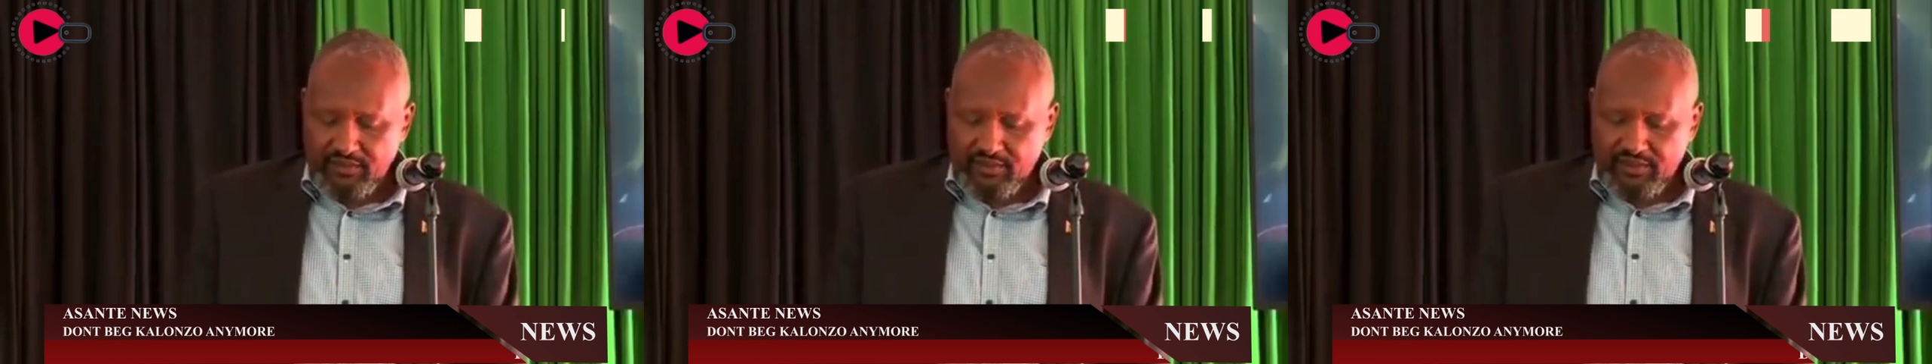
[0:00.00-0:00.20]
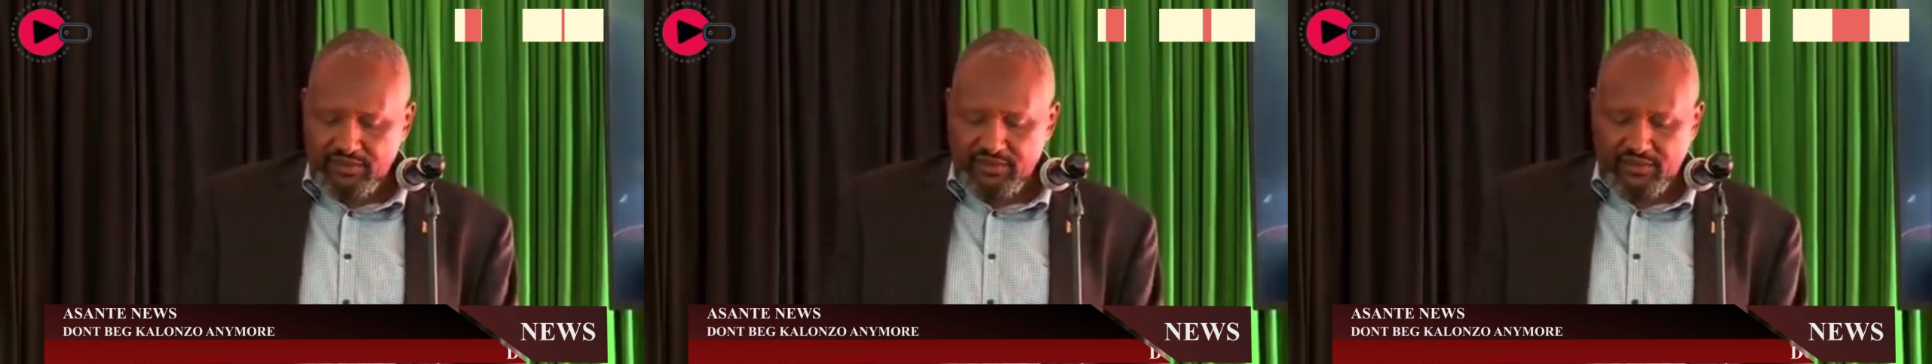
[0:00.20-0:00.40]

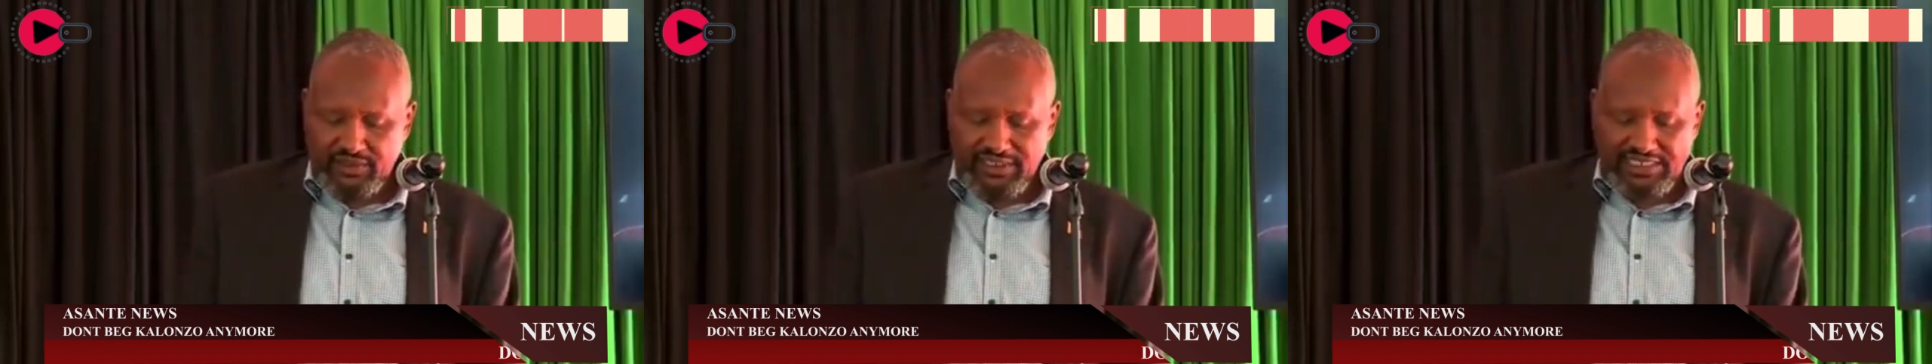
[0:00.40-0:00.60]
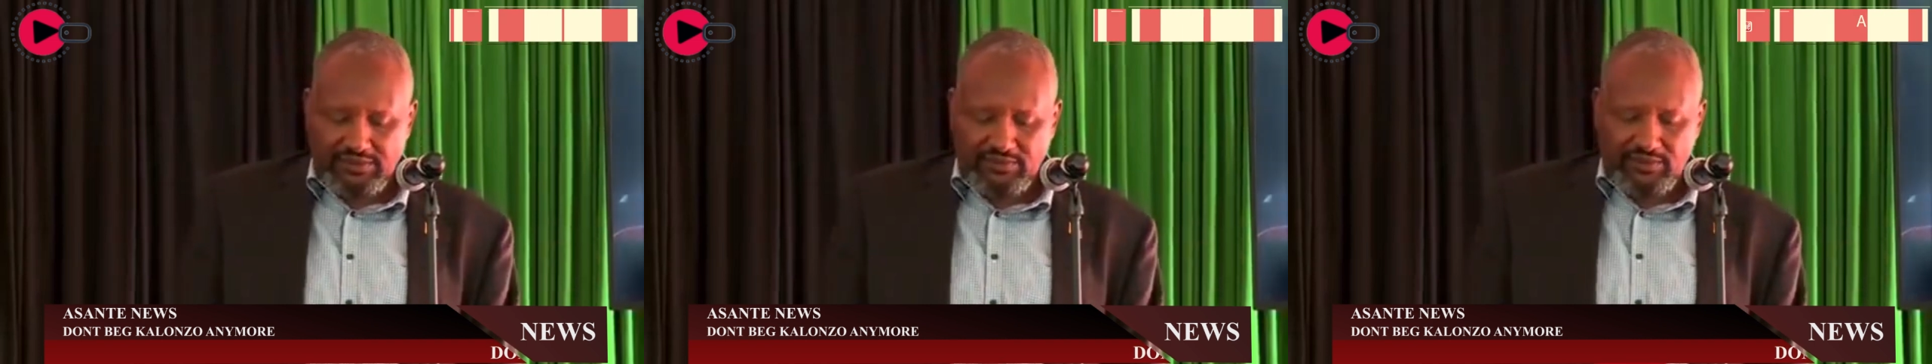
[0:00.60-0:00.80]
to ensure
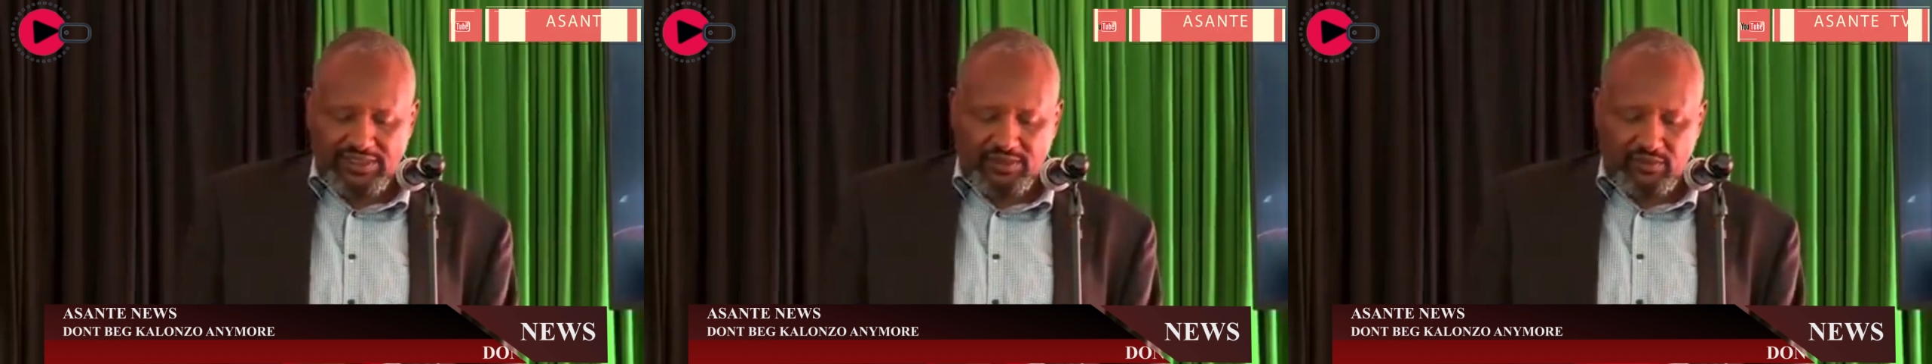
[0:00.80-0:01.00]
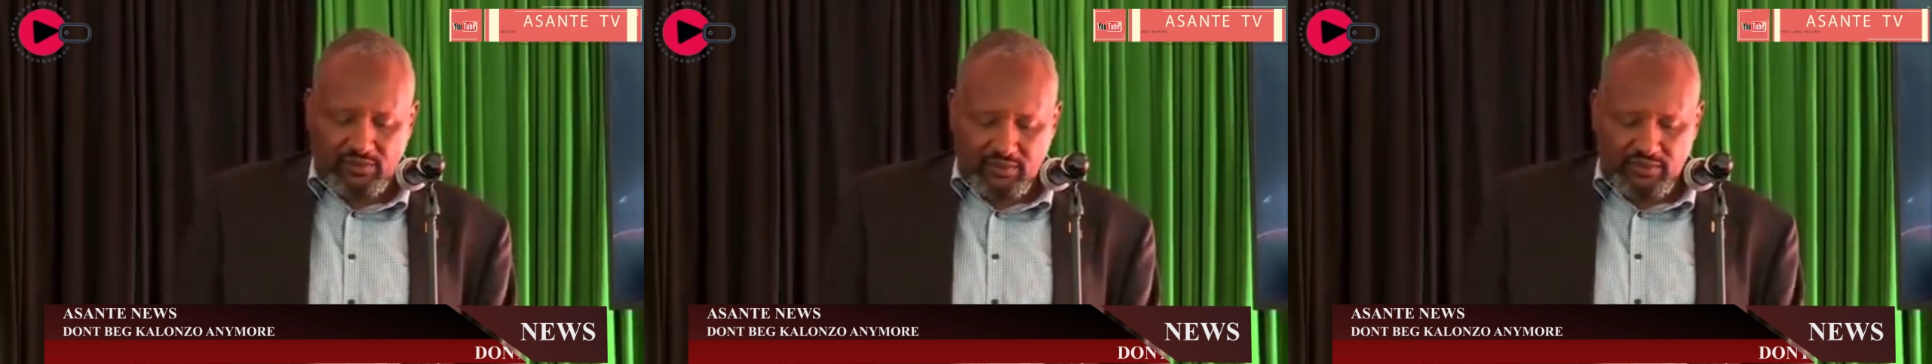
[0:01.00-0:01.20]
that
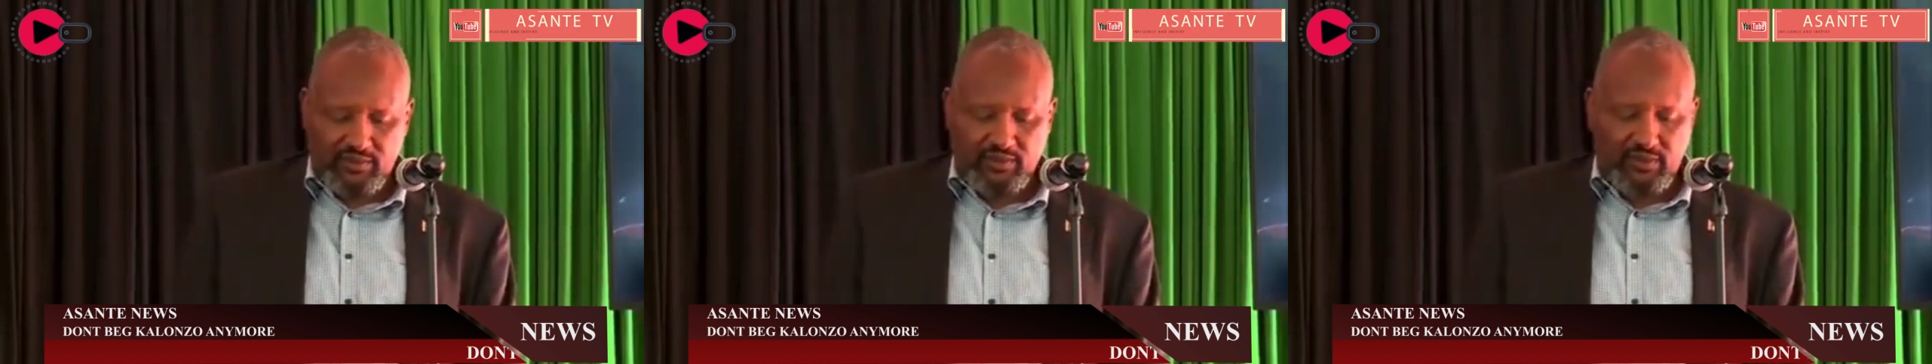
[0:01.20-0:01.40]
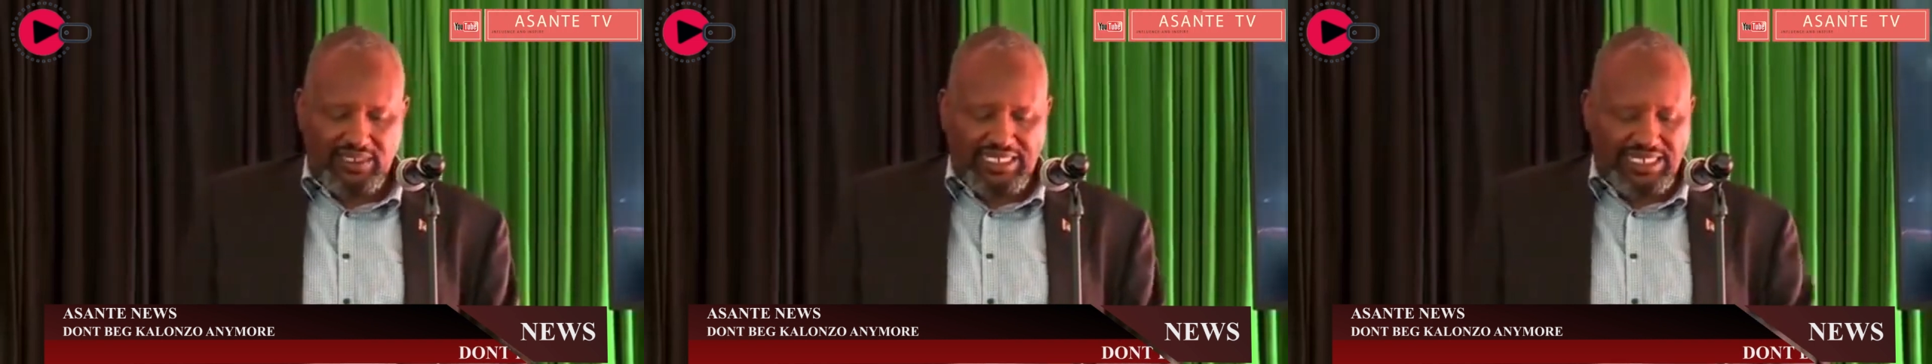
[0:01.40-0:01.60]
we
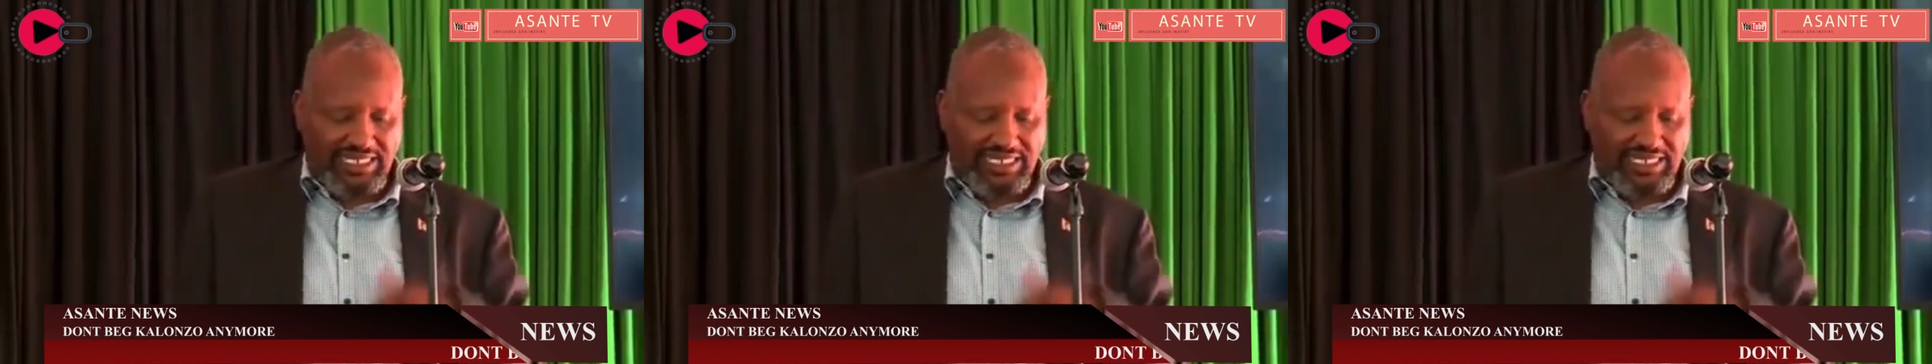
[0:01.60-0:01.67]
also